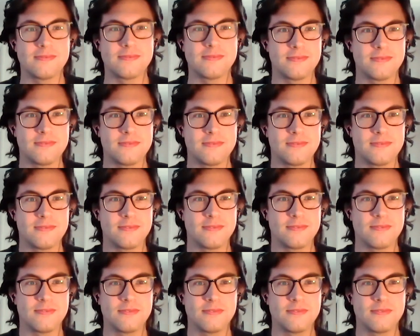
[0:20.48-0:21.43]

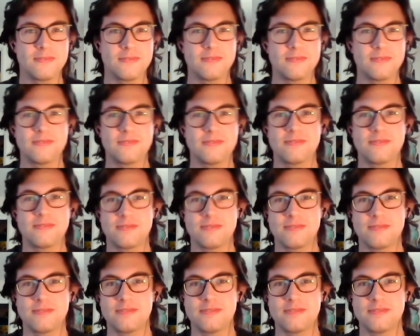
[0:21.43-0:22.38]

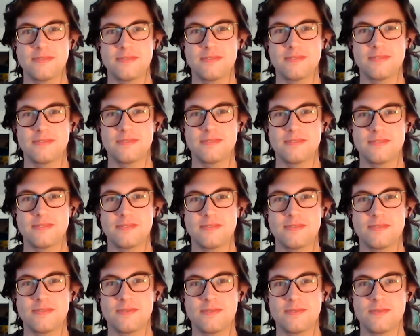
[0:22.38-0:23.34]

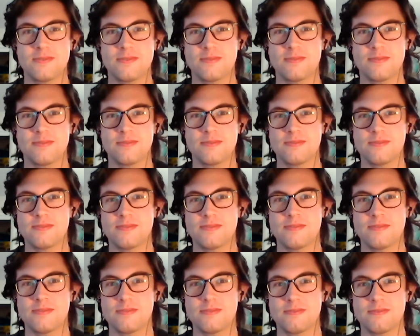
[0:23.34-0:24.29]

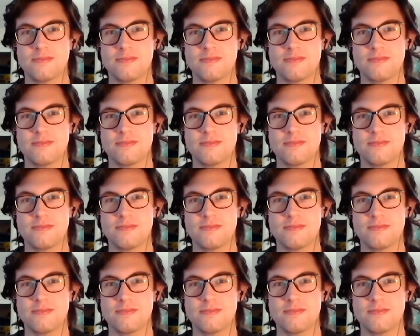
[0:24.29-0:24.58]
The person shown says nothing.